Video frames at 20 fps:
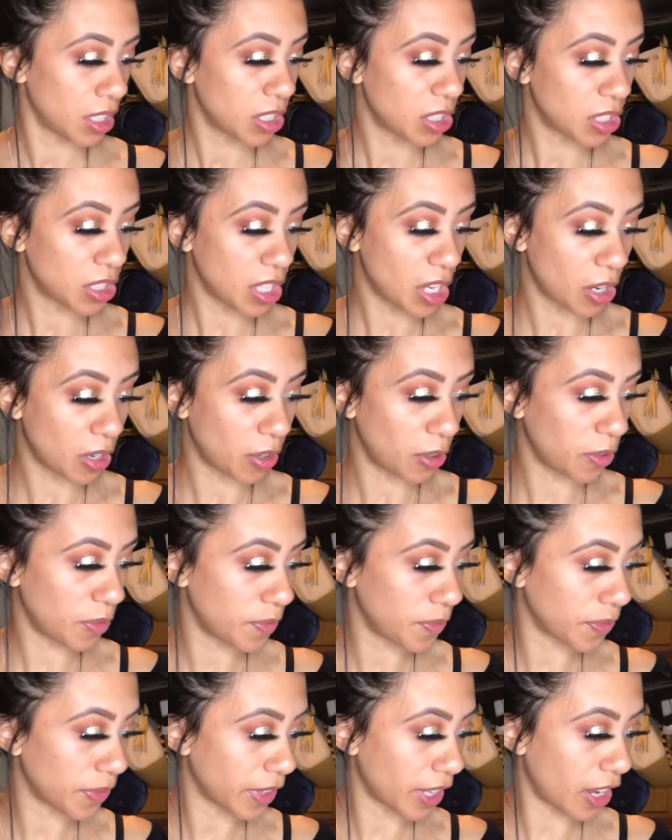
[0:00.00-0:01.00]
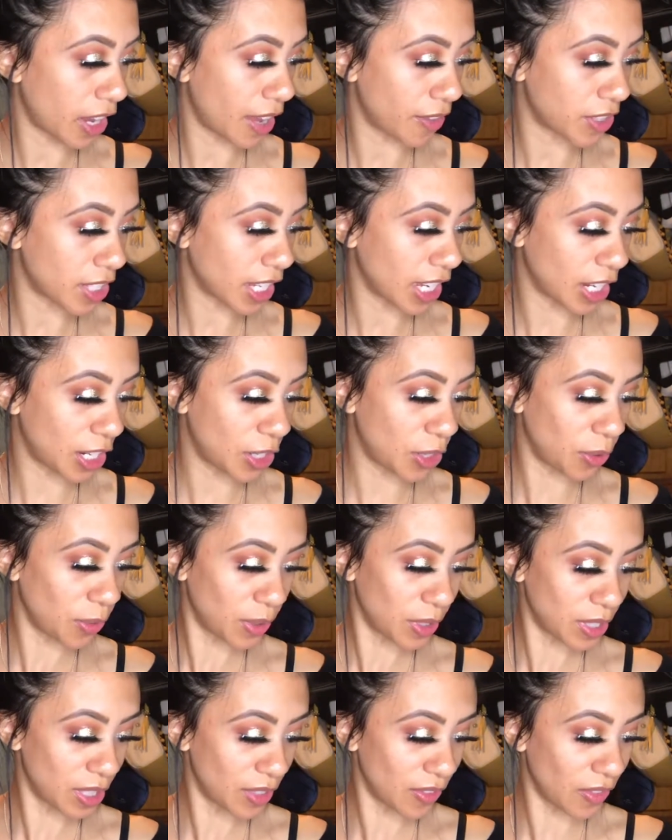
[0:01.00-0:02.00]
So, I'll have to get new
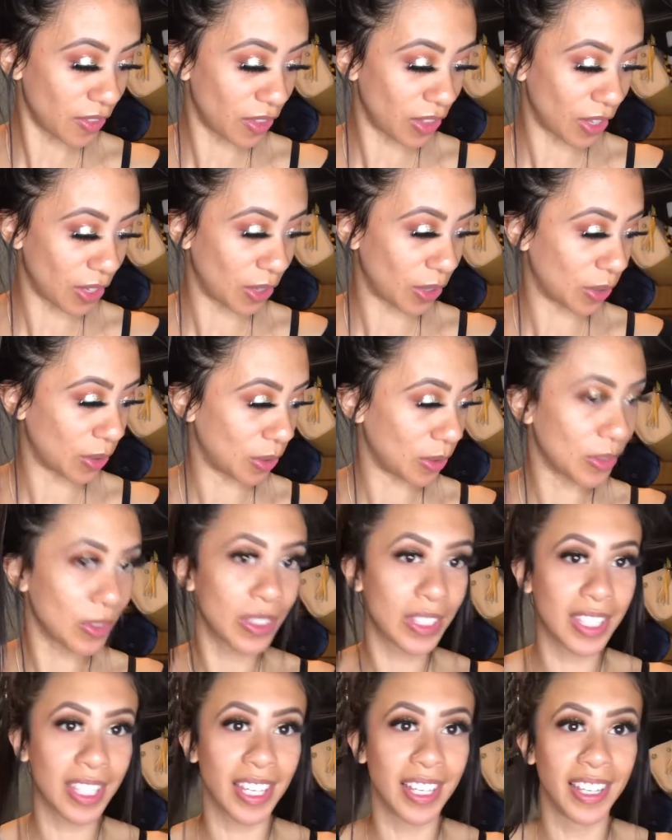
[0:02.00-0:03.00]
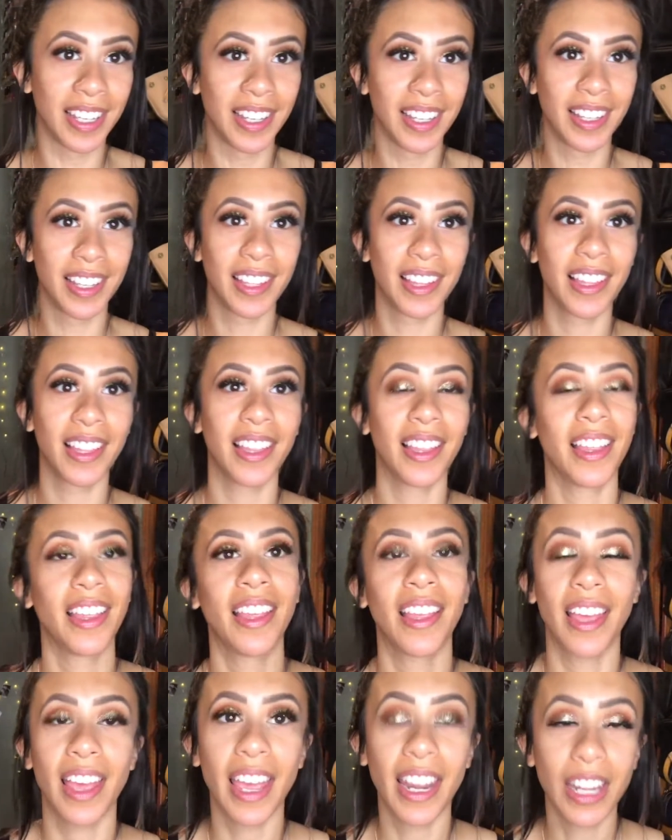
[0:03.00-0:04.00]
ones of those.
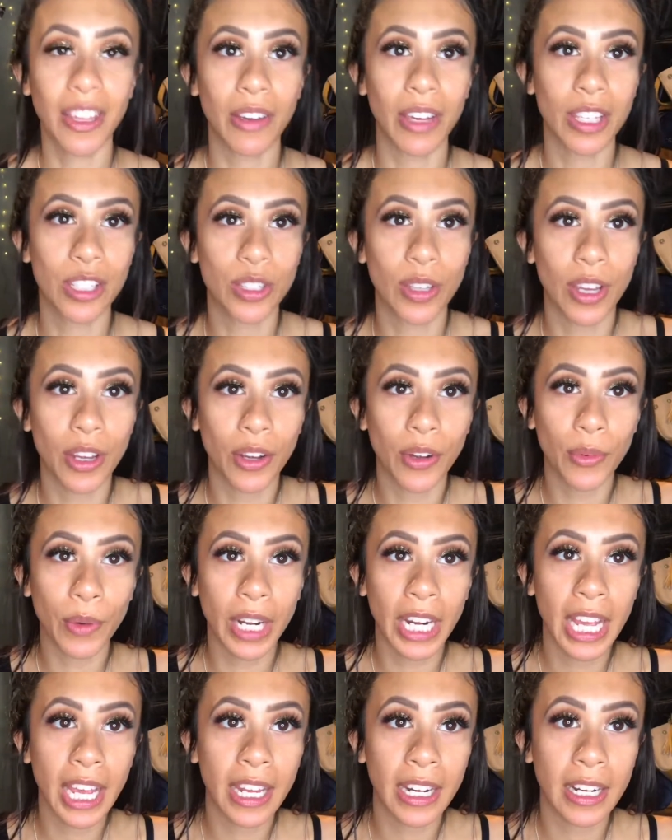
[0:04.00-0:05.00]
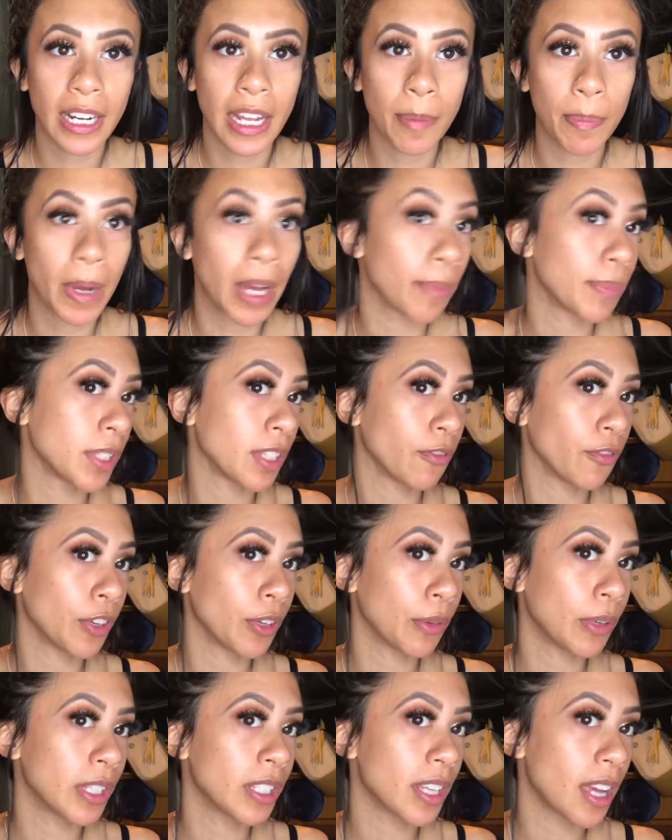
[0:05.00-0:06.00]
Anyway, so I went ahead and I popped
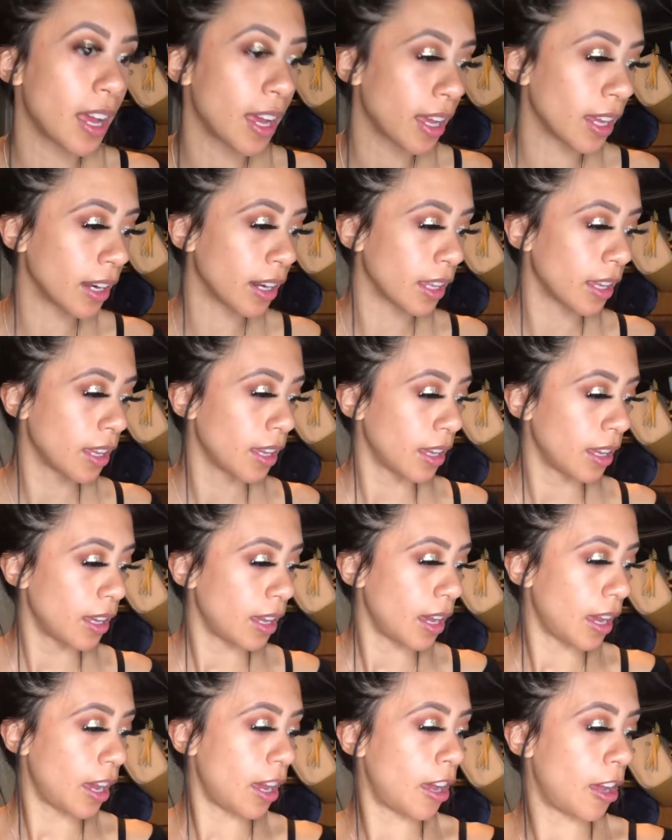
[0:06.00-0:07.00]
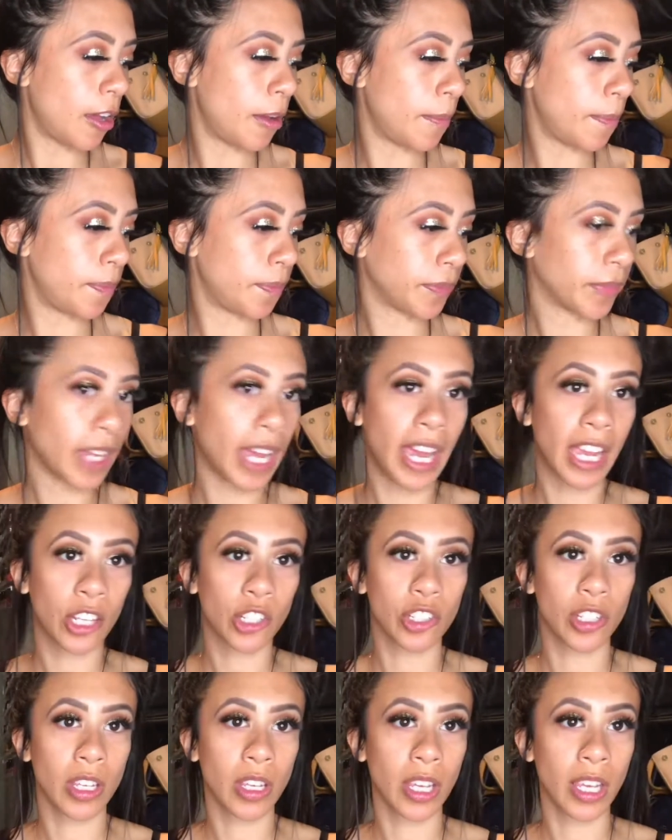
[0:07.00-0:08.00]
different ones on. I
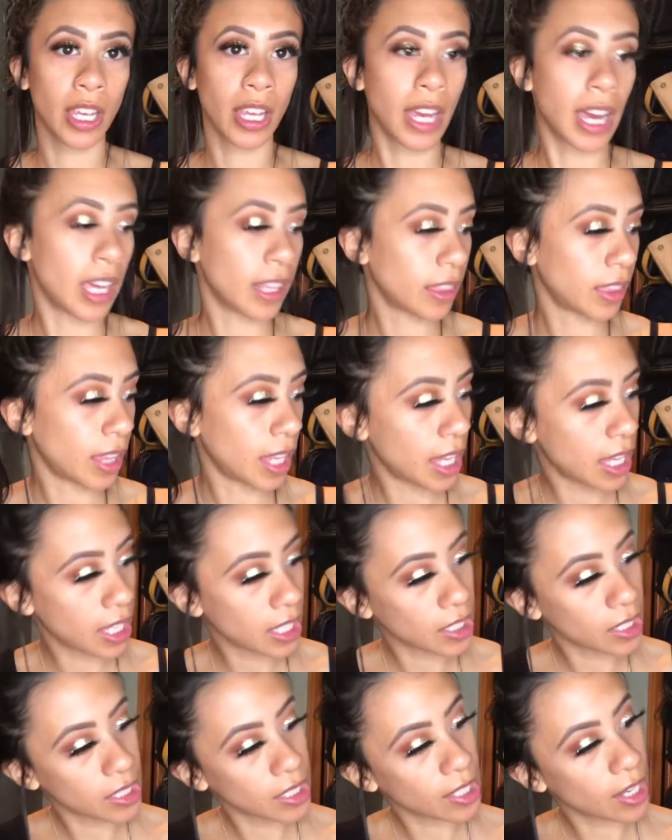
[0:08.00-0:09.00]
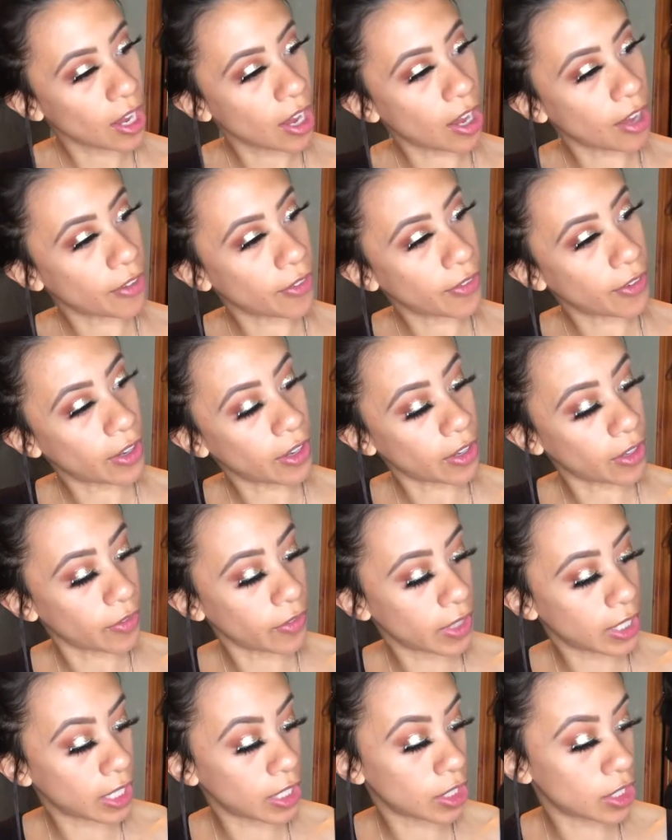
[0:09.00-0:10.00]
actually got these off of
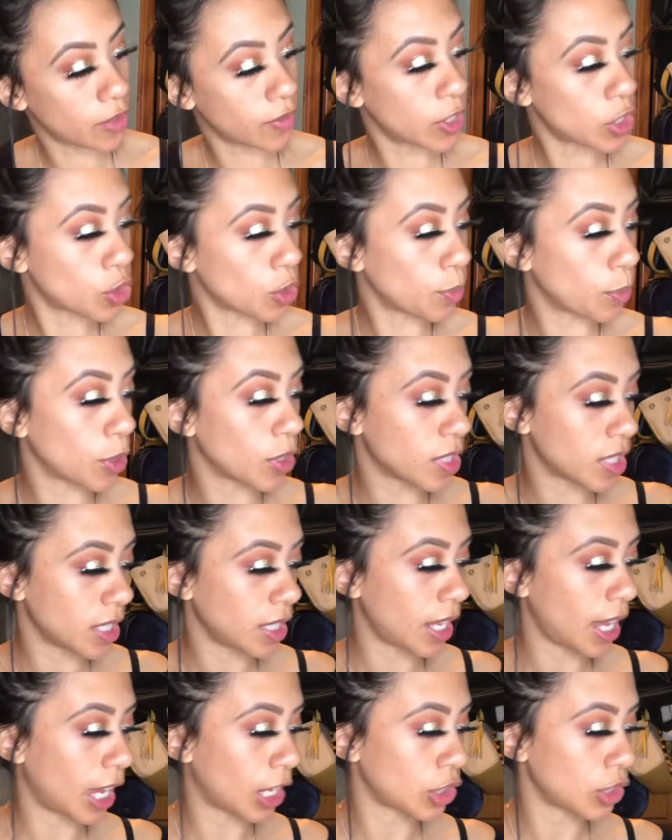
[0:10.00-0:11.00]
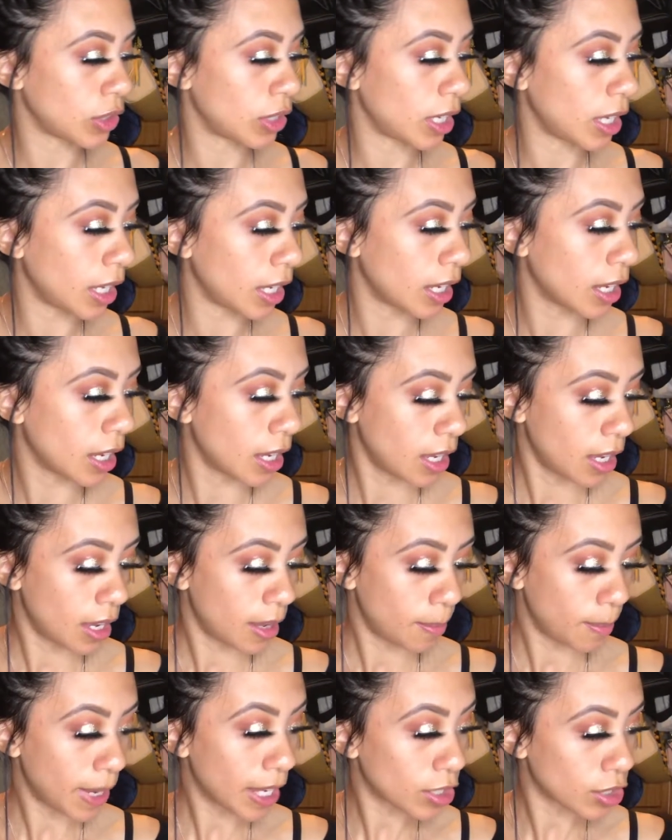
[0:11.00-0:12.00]
an individual person that actually
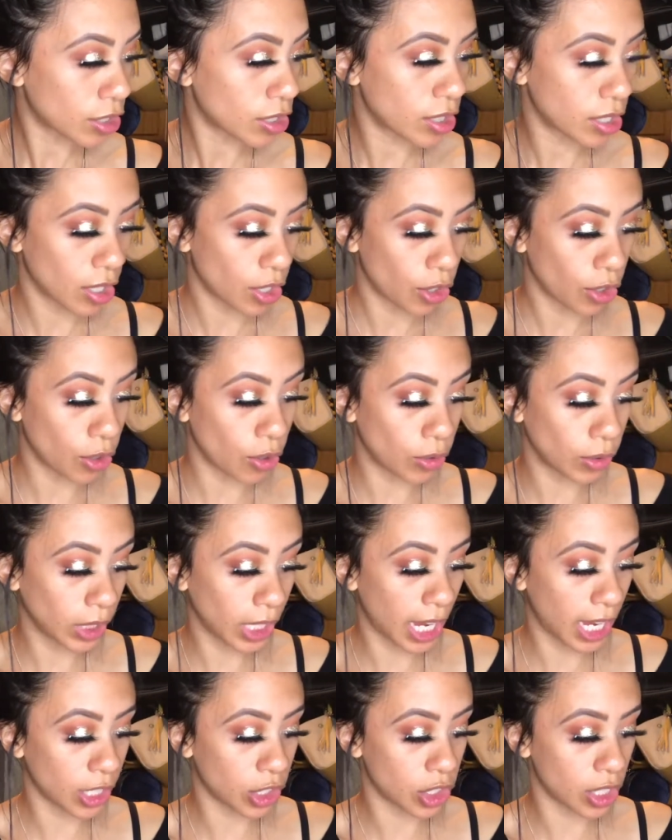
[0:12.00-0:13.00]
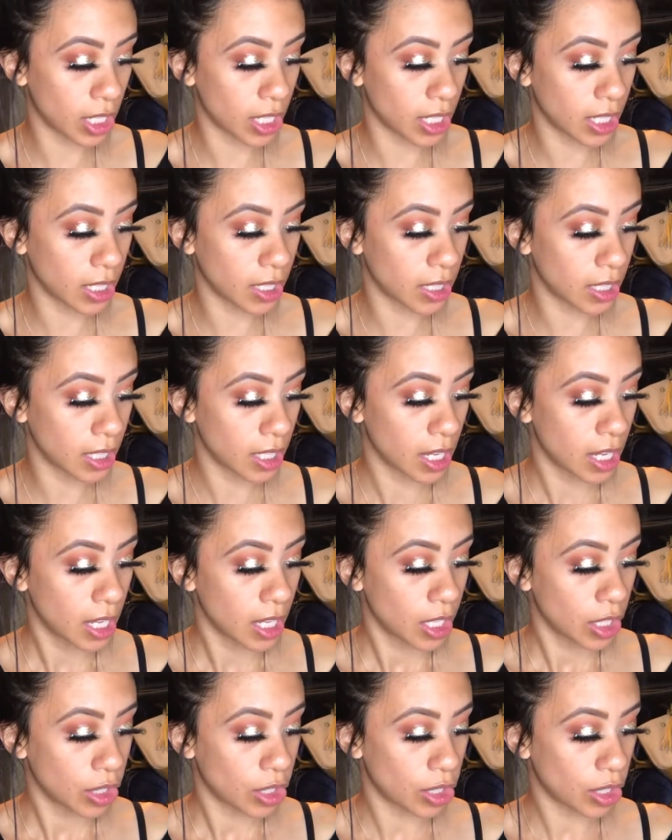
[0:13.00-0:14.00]
makes her own lashes.
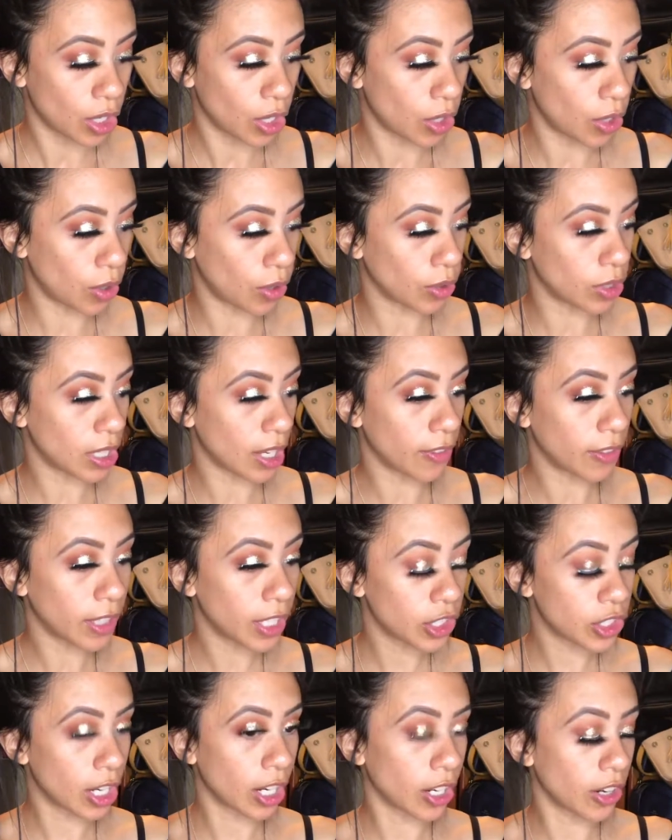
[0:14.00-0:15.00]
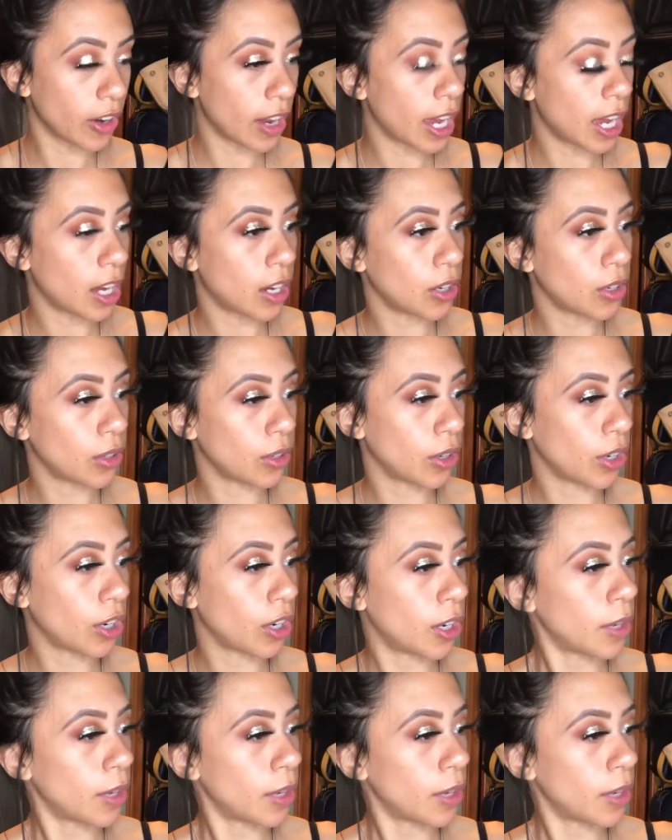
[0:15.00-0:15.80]
So definitely check her out.